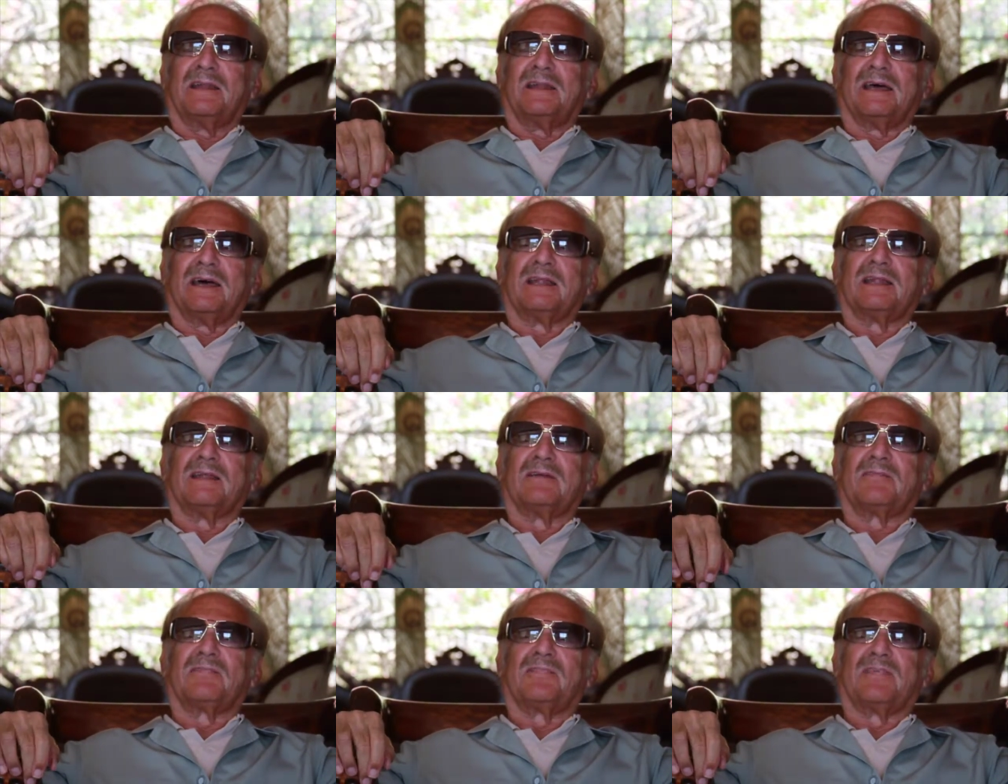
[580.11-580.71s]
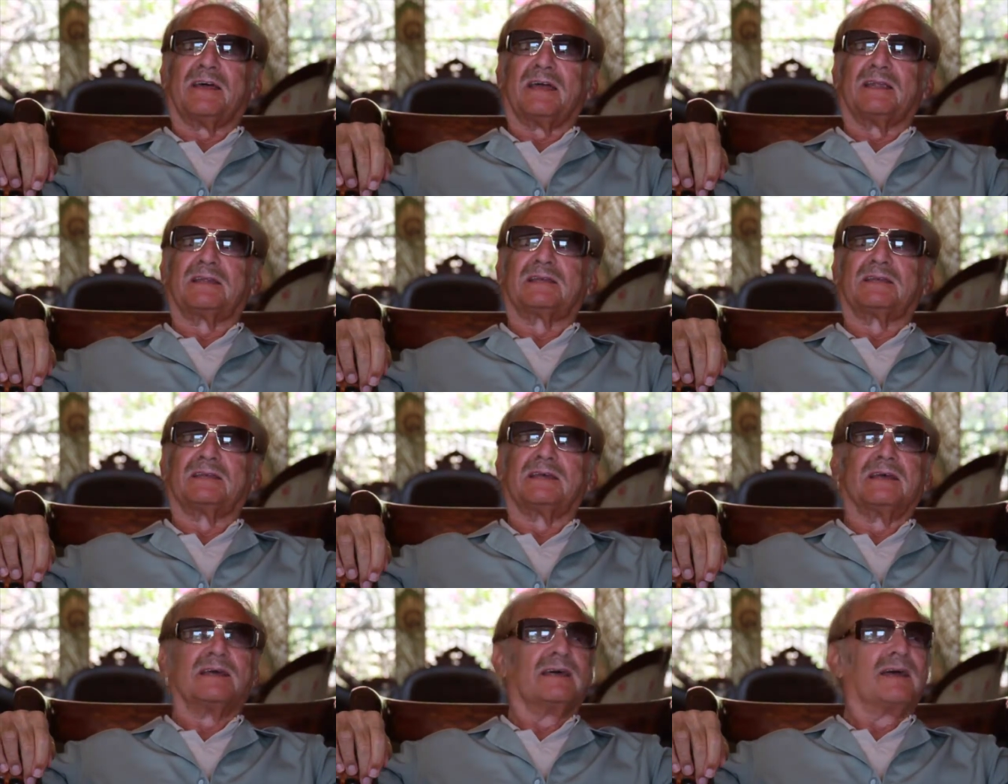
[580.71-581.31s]
And then
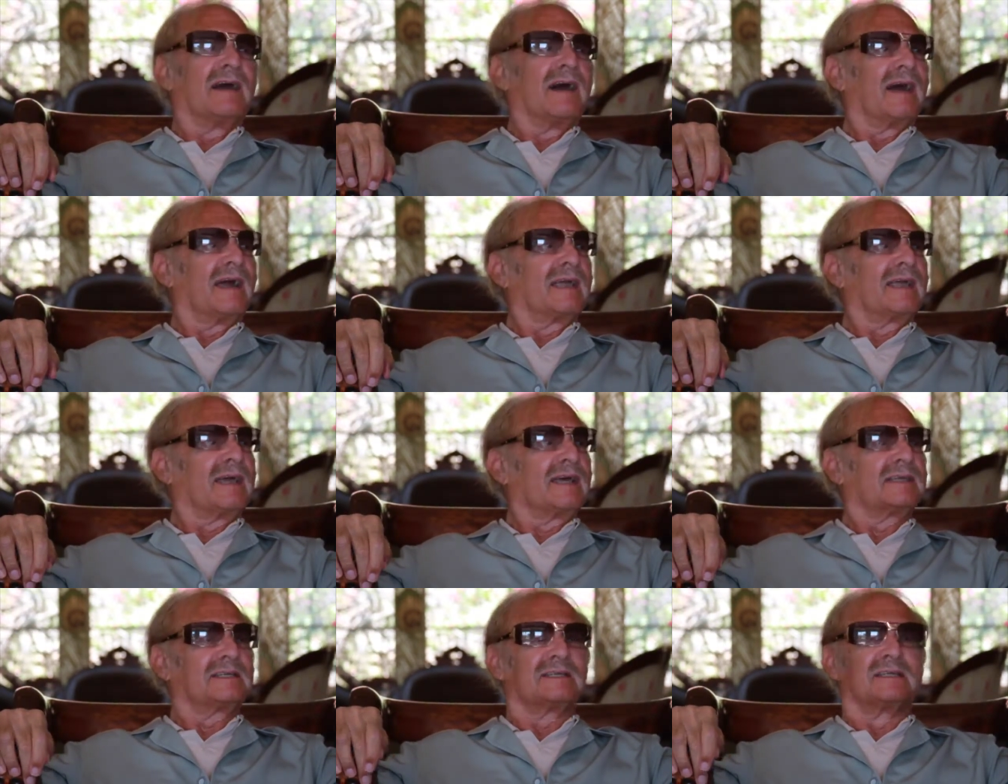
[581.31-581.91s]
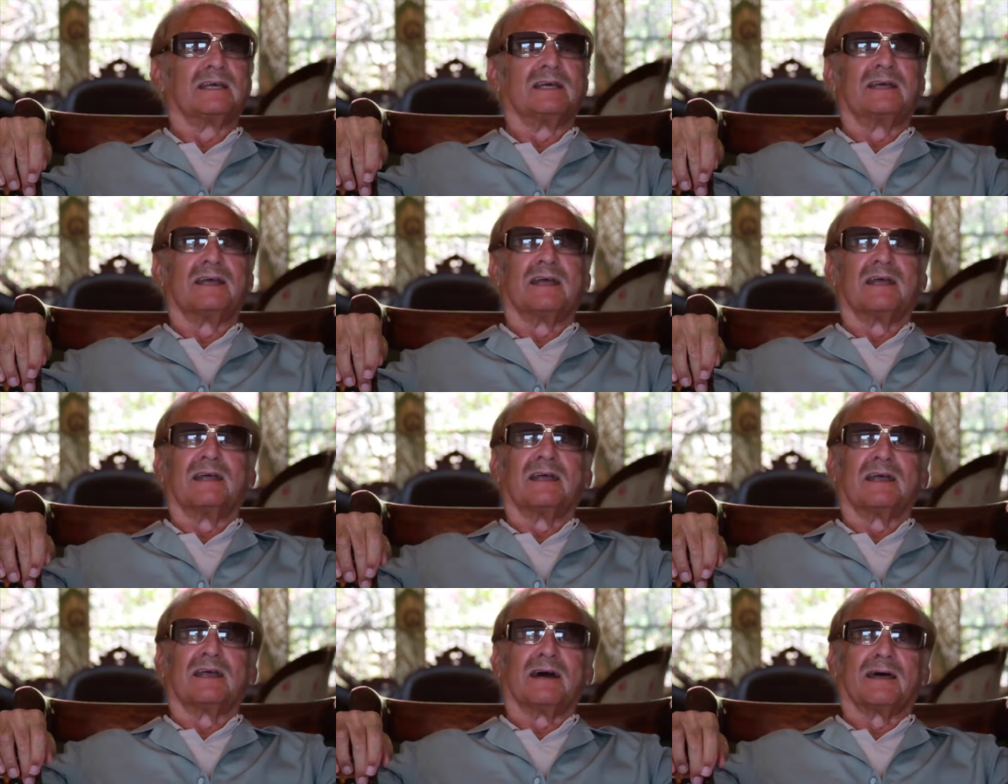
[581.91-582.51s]
fate, I guess,
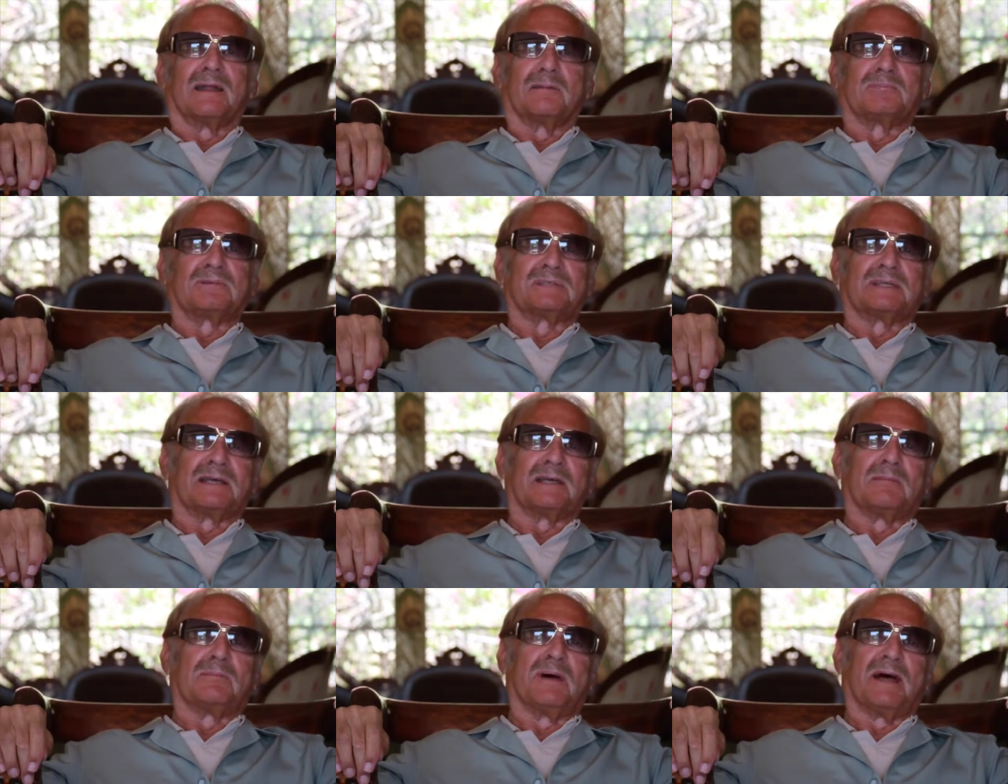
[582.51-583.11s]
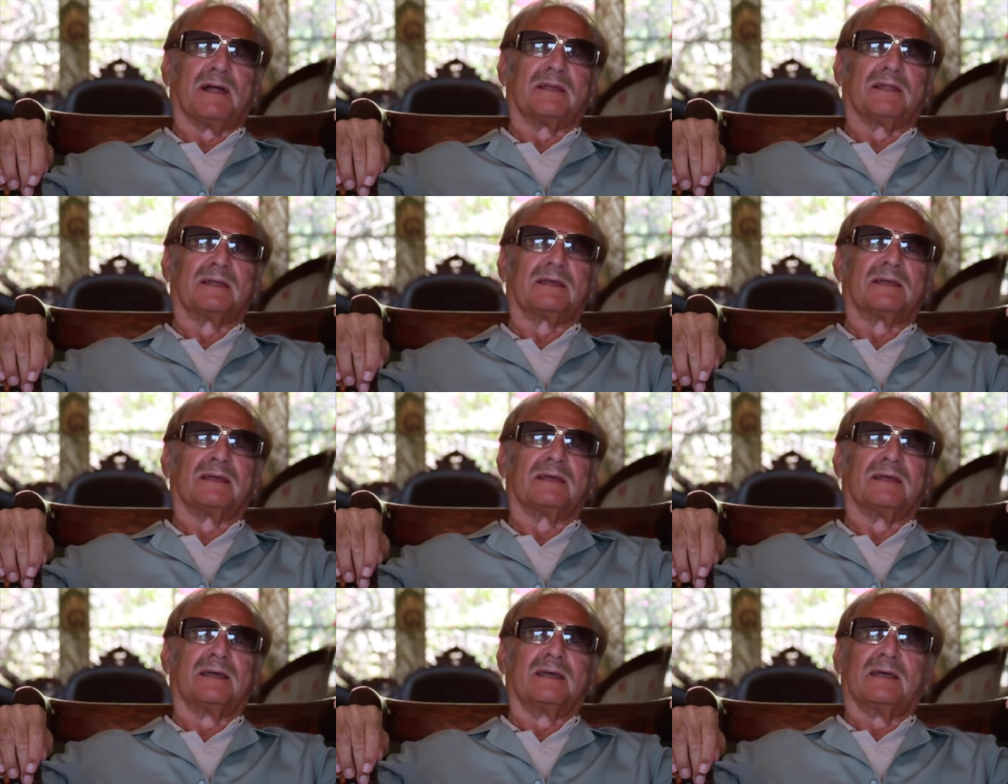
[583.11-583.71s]
got upset about it,